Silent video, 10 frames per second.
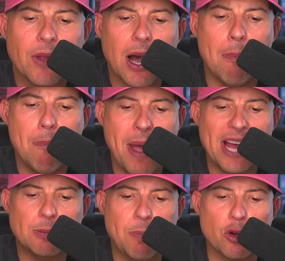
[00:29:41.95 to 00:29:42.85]
a
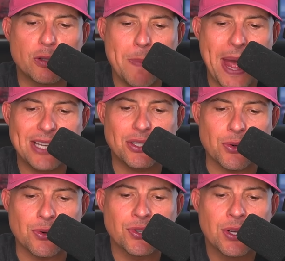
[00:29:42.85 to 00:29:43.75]
mess post
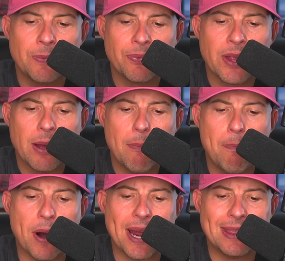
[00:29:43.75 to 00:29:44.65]
Masters,
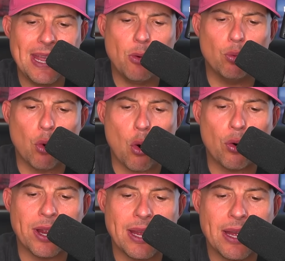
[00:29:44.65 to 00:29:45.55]
but I think
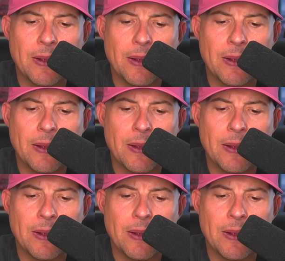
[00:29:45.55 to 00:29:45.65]
Rory